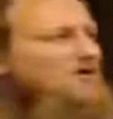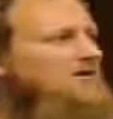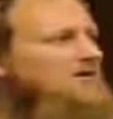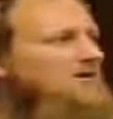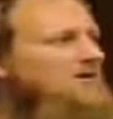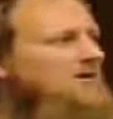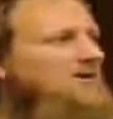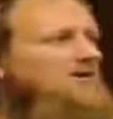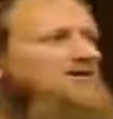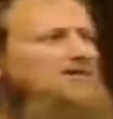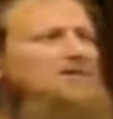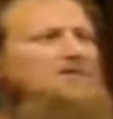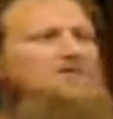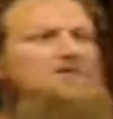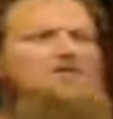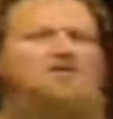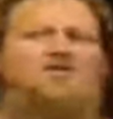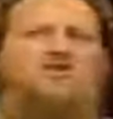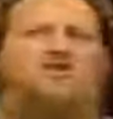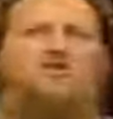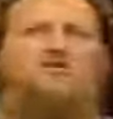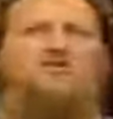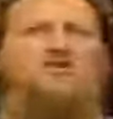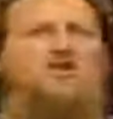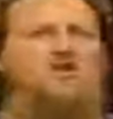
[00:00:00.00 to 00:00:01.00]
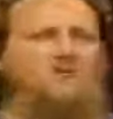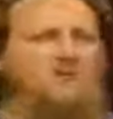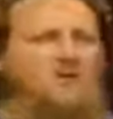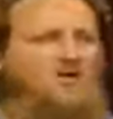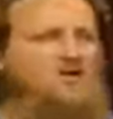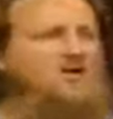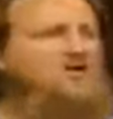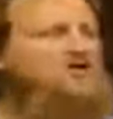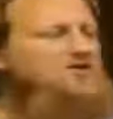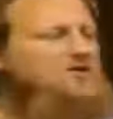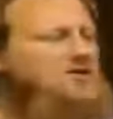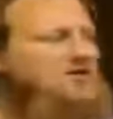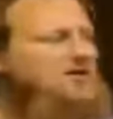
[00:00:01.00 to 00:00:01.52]
of the Muslim
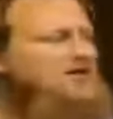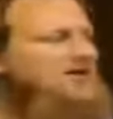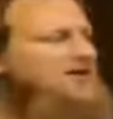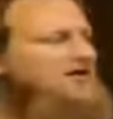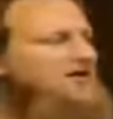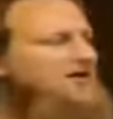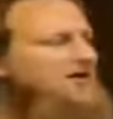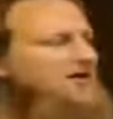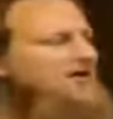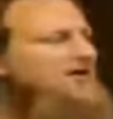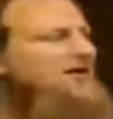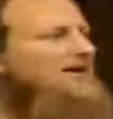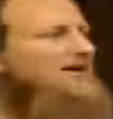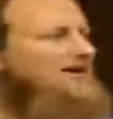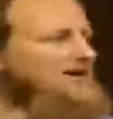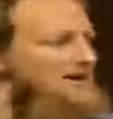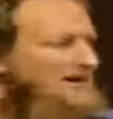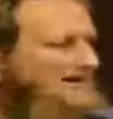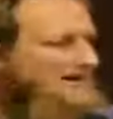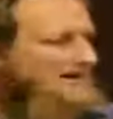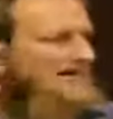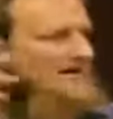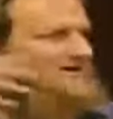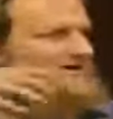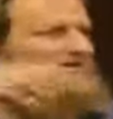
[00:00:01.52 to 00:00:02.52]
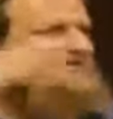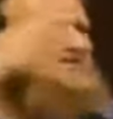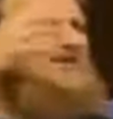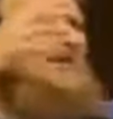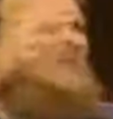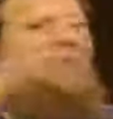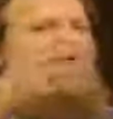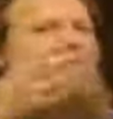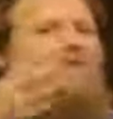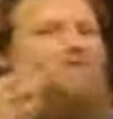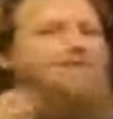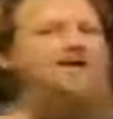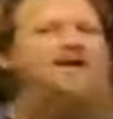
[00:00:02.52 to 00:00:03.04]
community
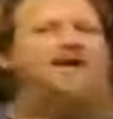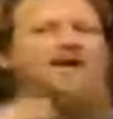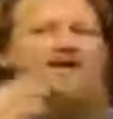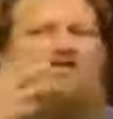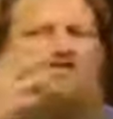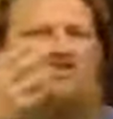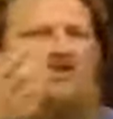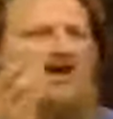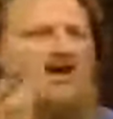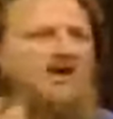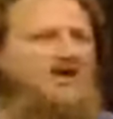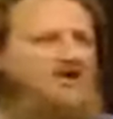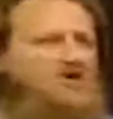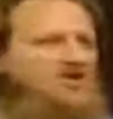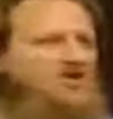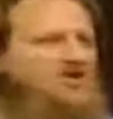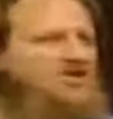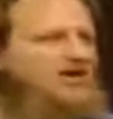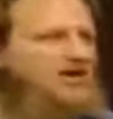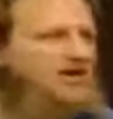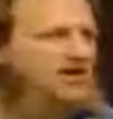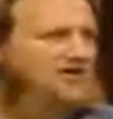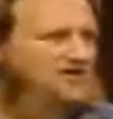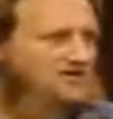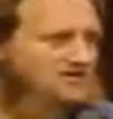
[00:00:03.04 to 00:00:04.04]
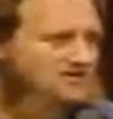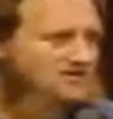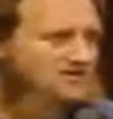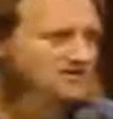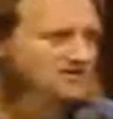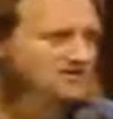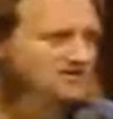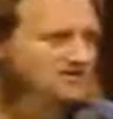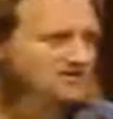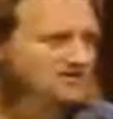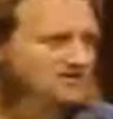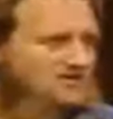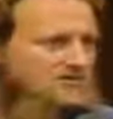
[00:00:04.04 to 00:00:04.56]
itself being a challenge to
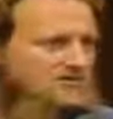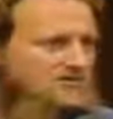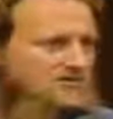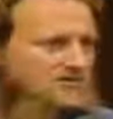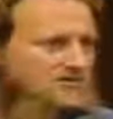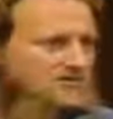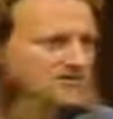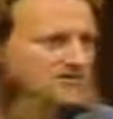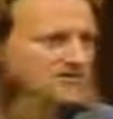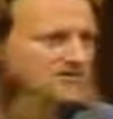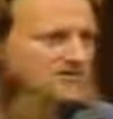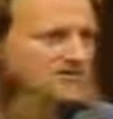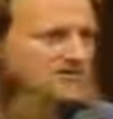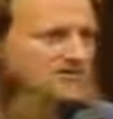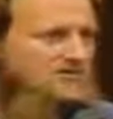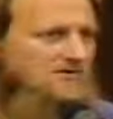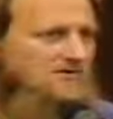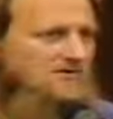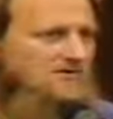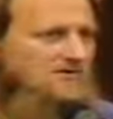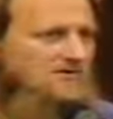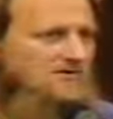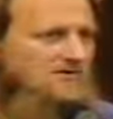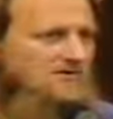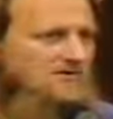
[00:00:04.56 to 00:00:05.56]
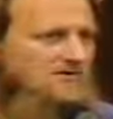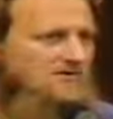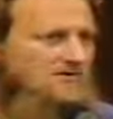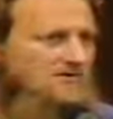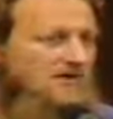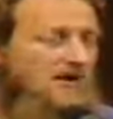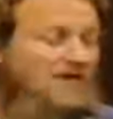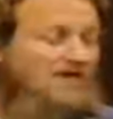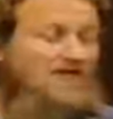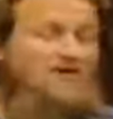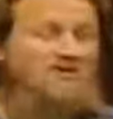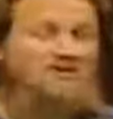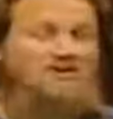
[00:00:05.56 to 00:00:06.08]
us.
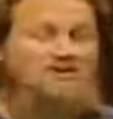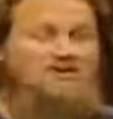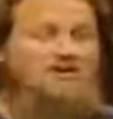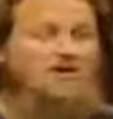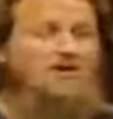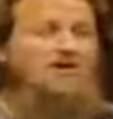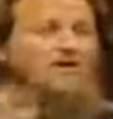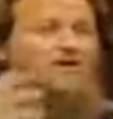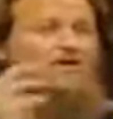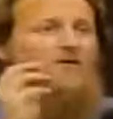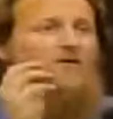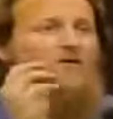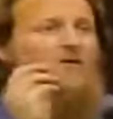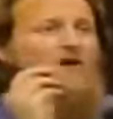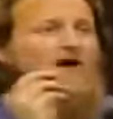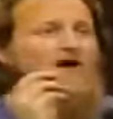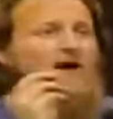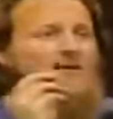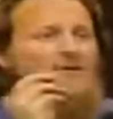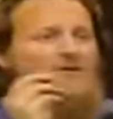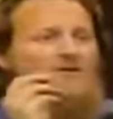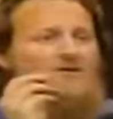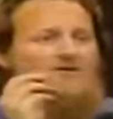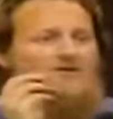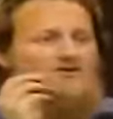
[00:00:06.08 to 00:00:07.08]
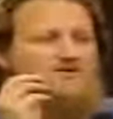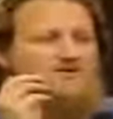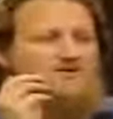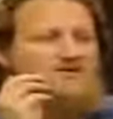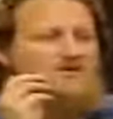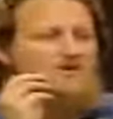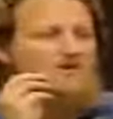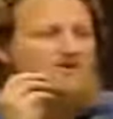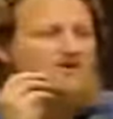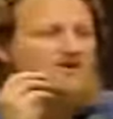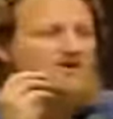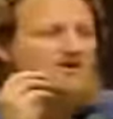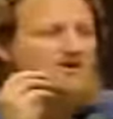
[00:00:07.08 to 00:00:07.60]
And this is often what
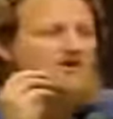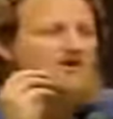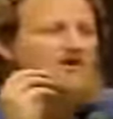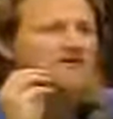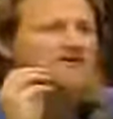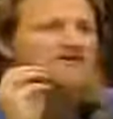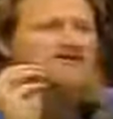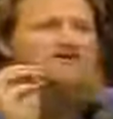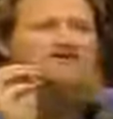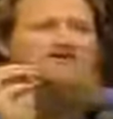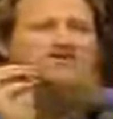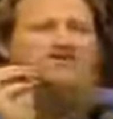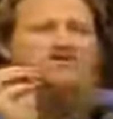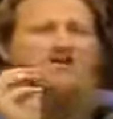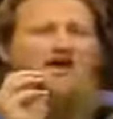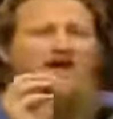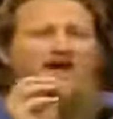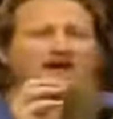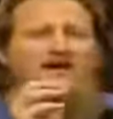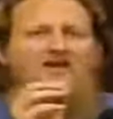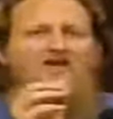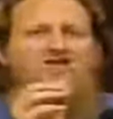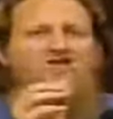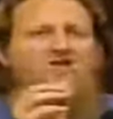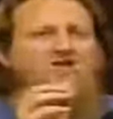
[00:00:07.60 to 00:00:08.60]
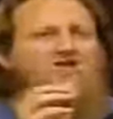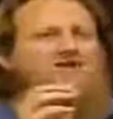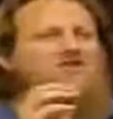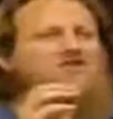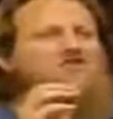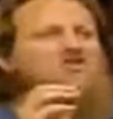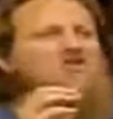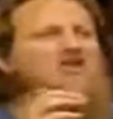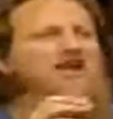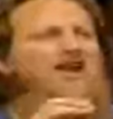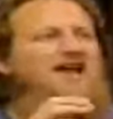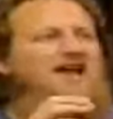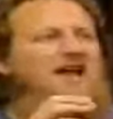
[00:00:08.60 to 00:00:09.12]
happens. There is the challenge of
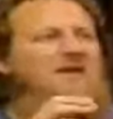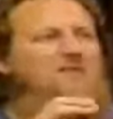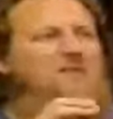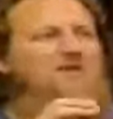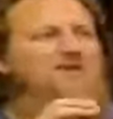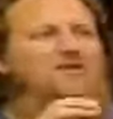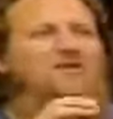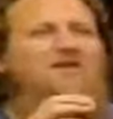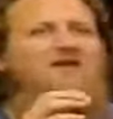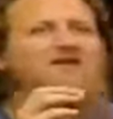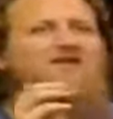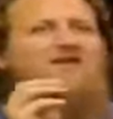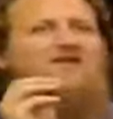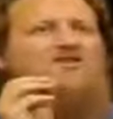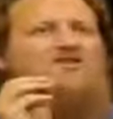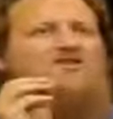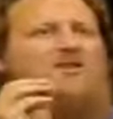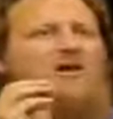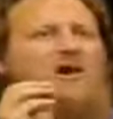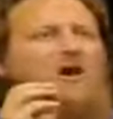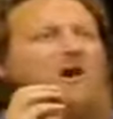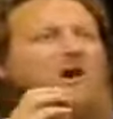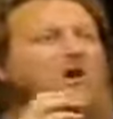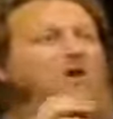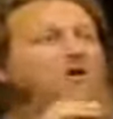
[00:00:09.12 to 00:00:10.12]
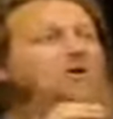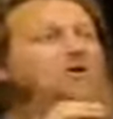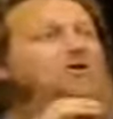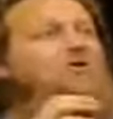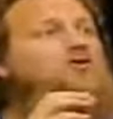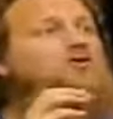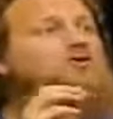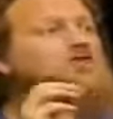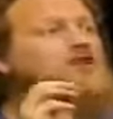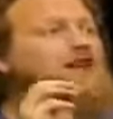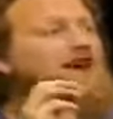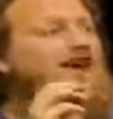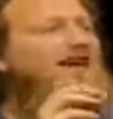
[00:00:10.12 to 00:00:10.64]
Islam, and then there's the whole
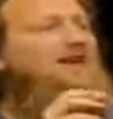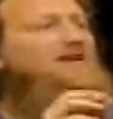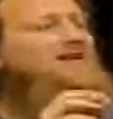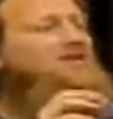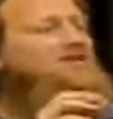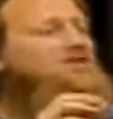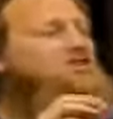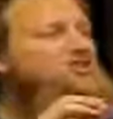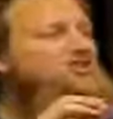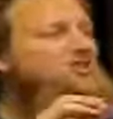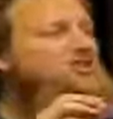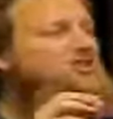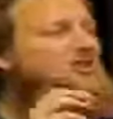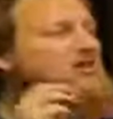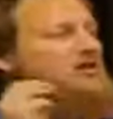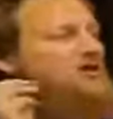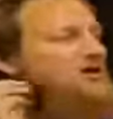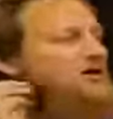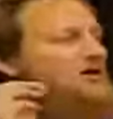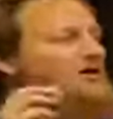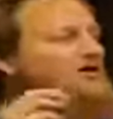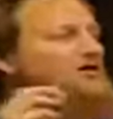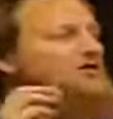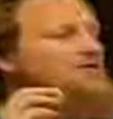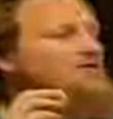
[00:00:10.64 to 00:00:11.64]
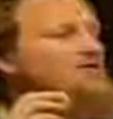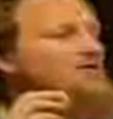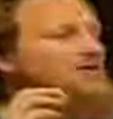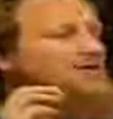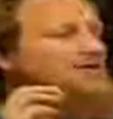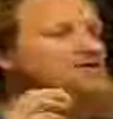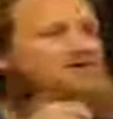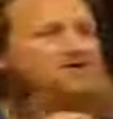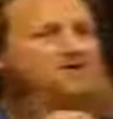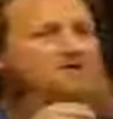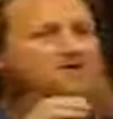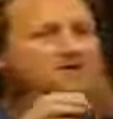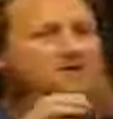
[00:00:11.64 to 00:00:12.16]
challenge of the
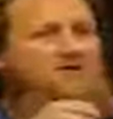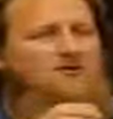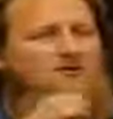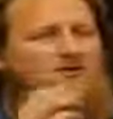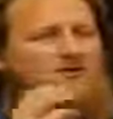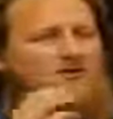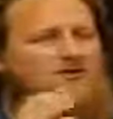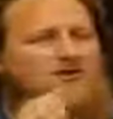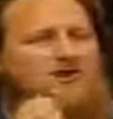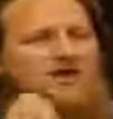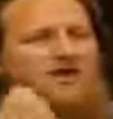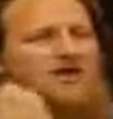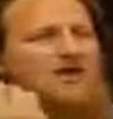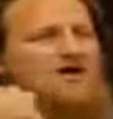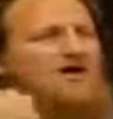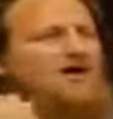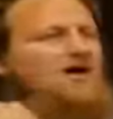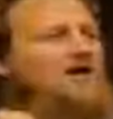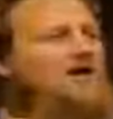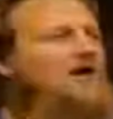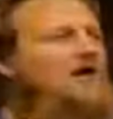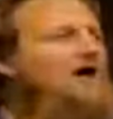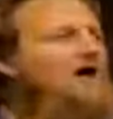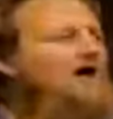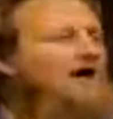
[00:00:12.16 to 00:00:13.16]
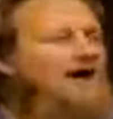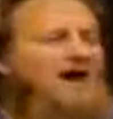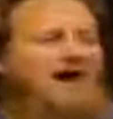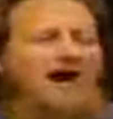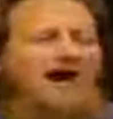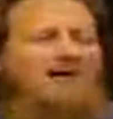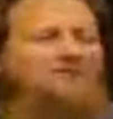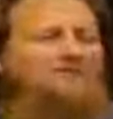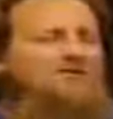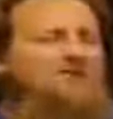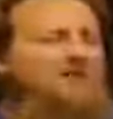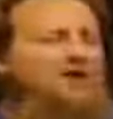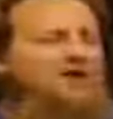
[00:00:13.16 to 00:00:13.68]
Muslim community. I,
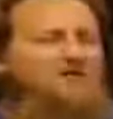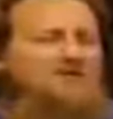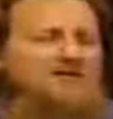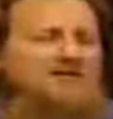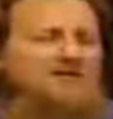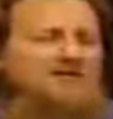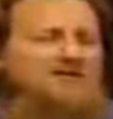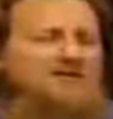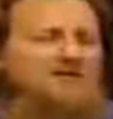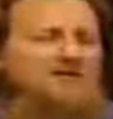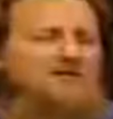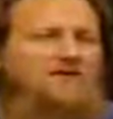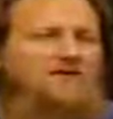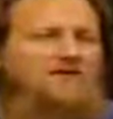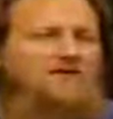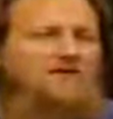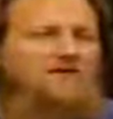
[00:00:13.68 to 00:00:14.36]
alhamdulillah, myself,